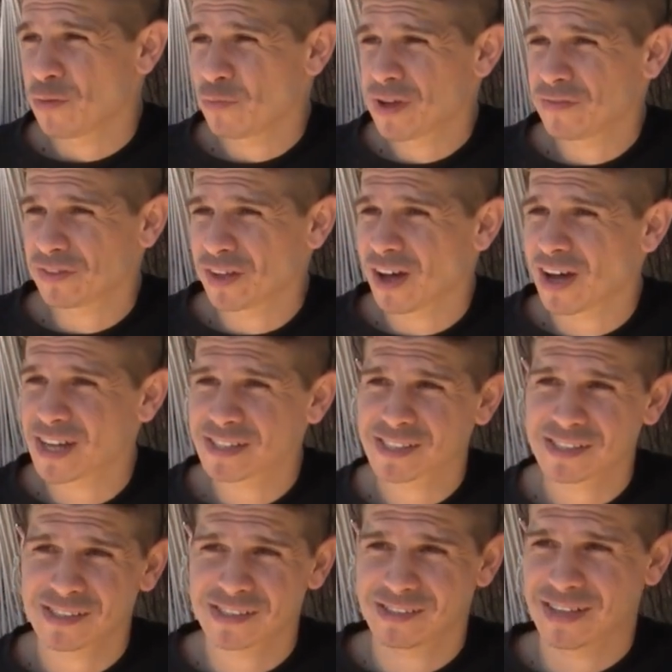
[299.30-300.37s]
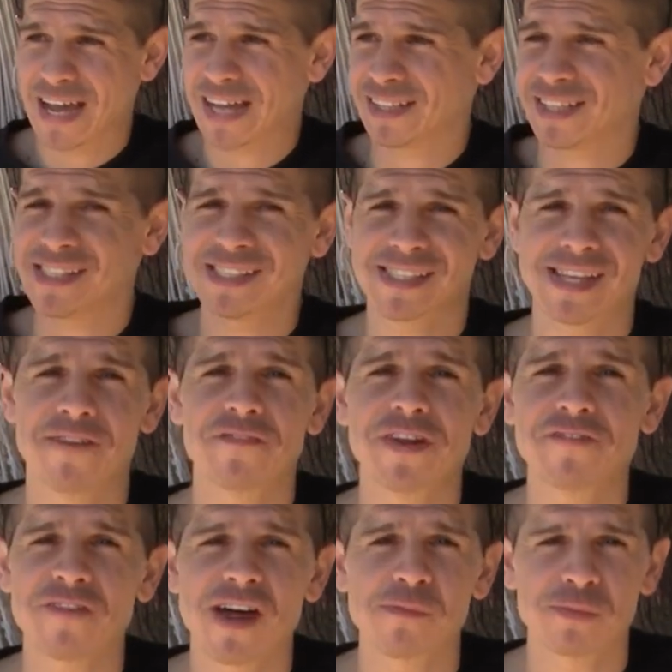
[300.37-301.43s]
we've lost at least
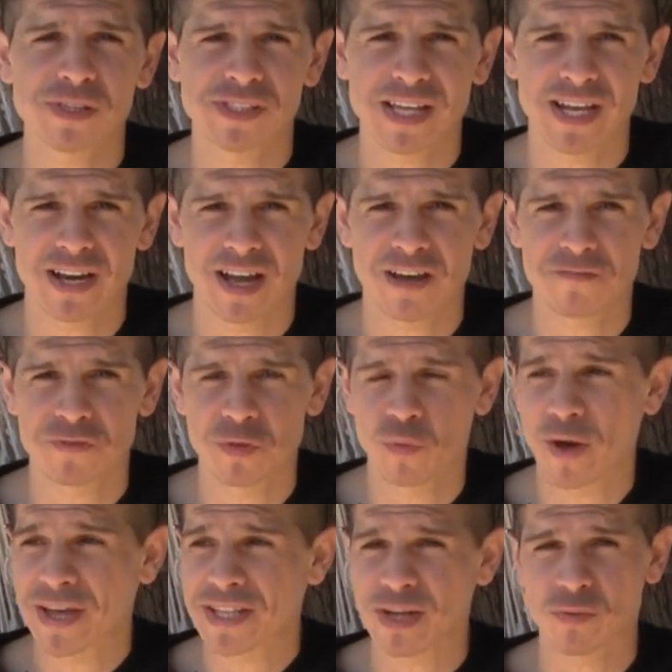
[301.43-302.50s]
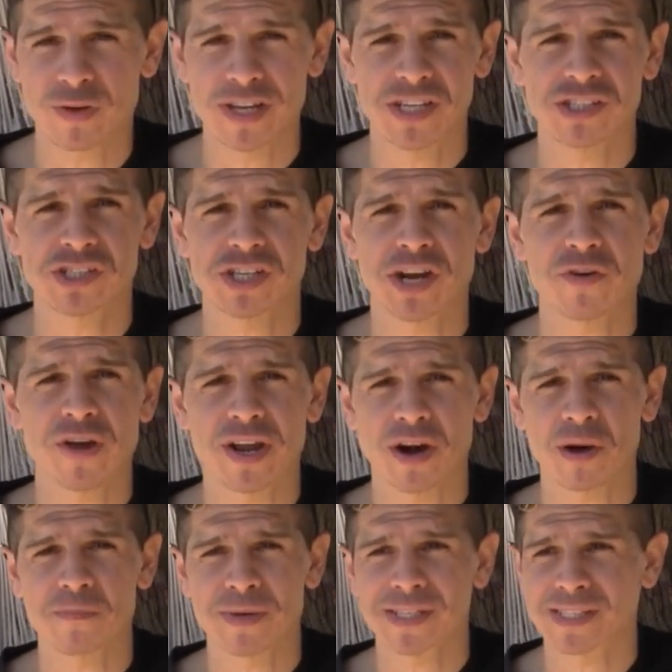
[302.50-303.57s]
75% of the way that we generate
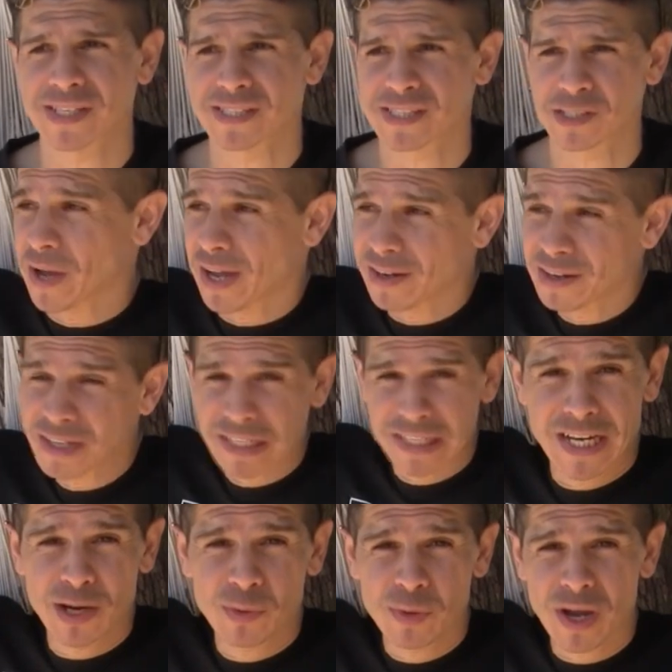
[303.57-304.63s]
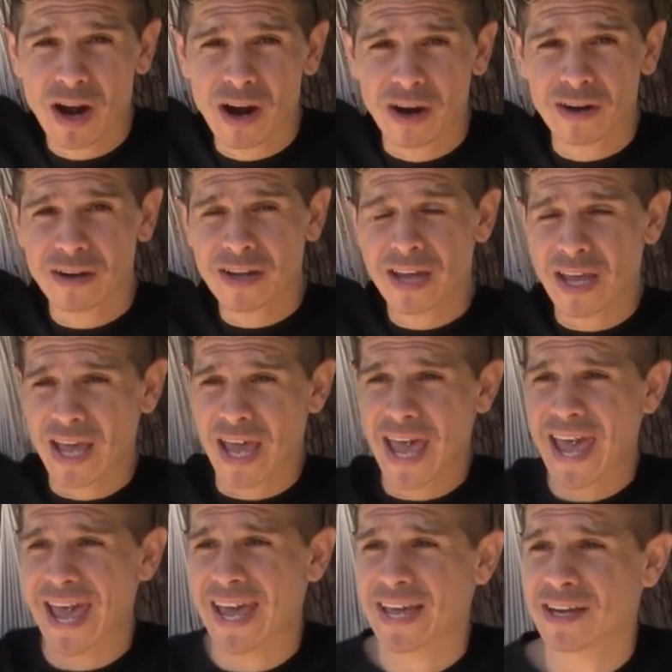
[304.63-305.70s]
our business. But here we are.
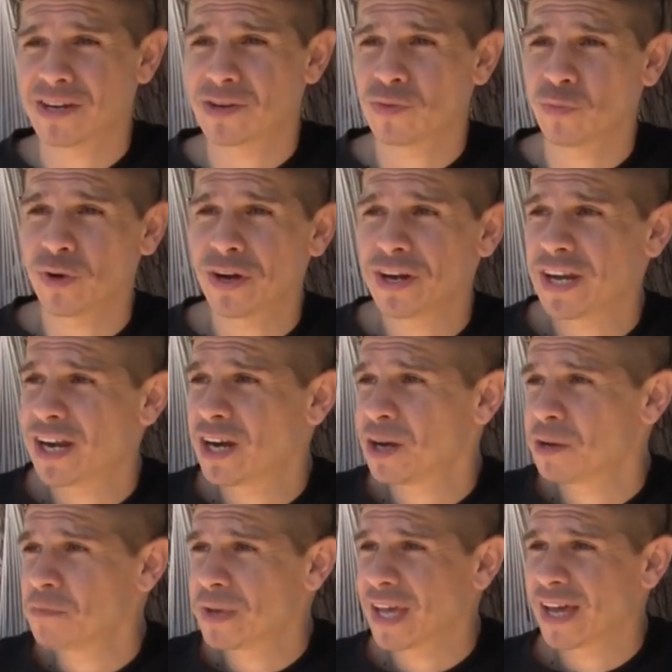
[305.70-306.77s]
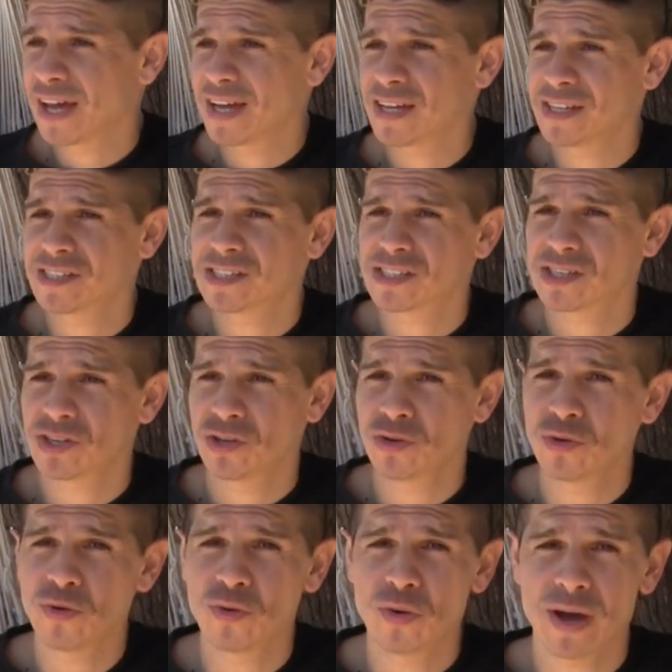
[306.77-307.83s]
And we're here because
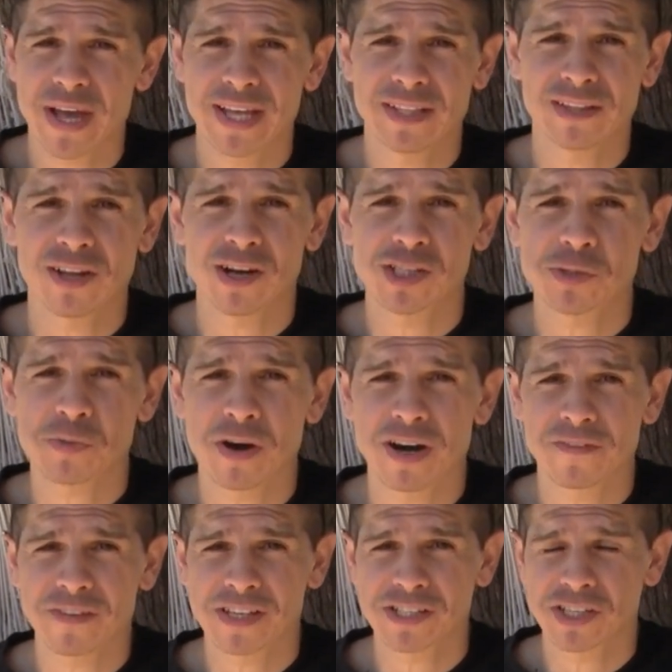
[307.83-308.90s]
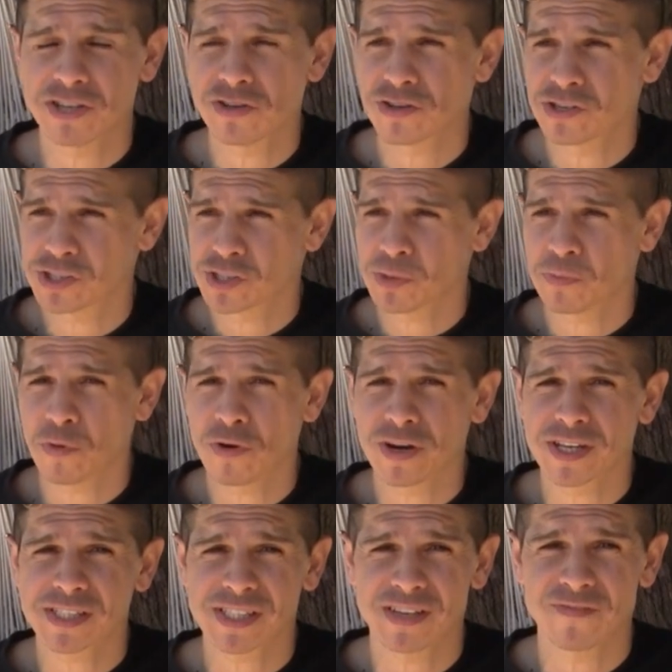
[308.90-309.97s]
you, in large part, have continued to support
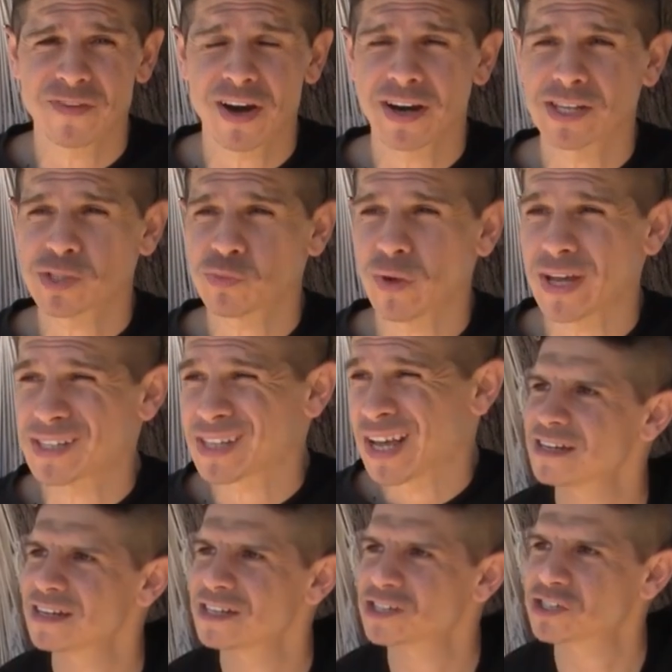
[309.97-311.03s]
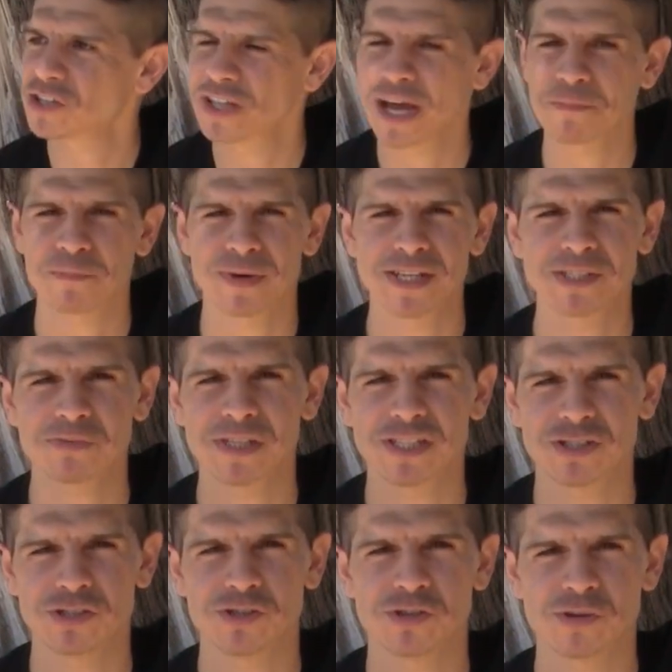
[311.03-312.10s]
us in various ways. So that brings me
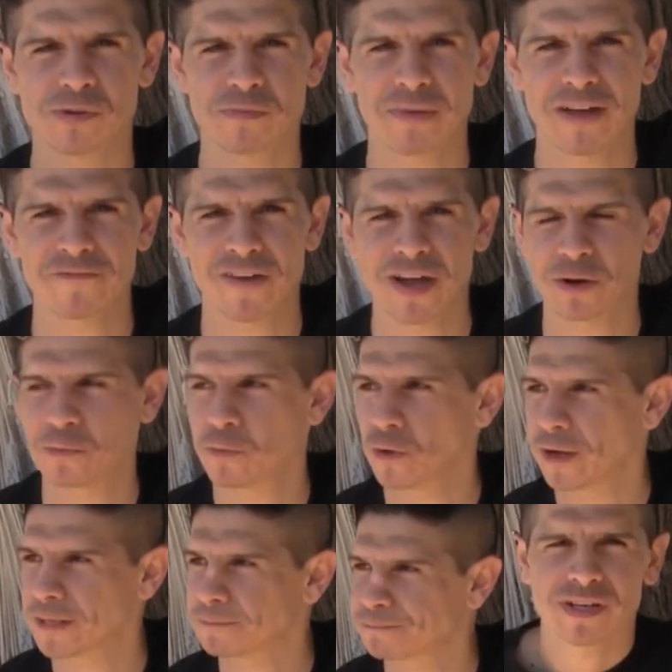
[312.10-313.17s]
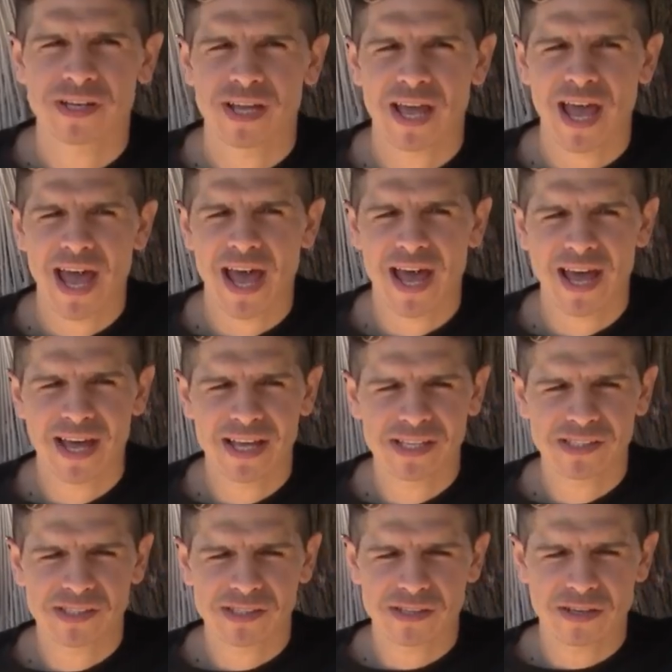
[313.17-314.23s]
to my final point.
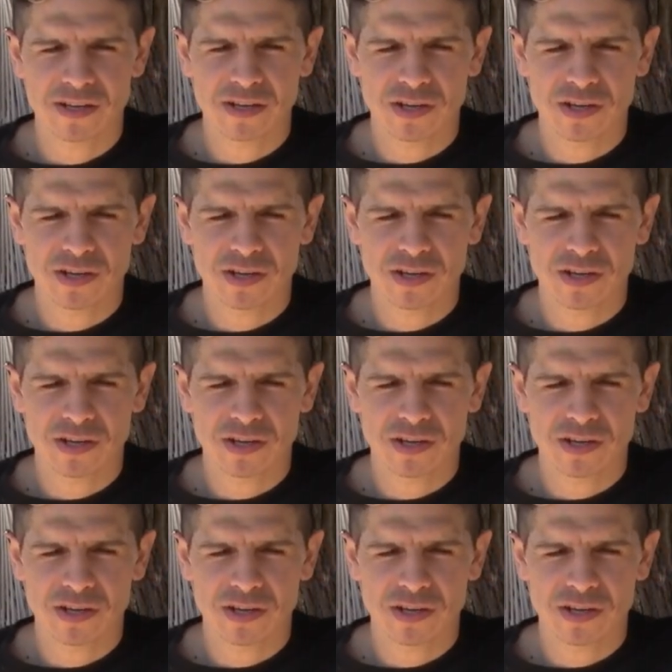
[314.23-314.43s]
As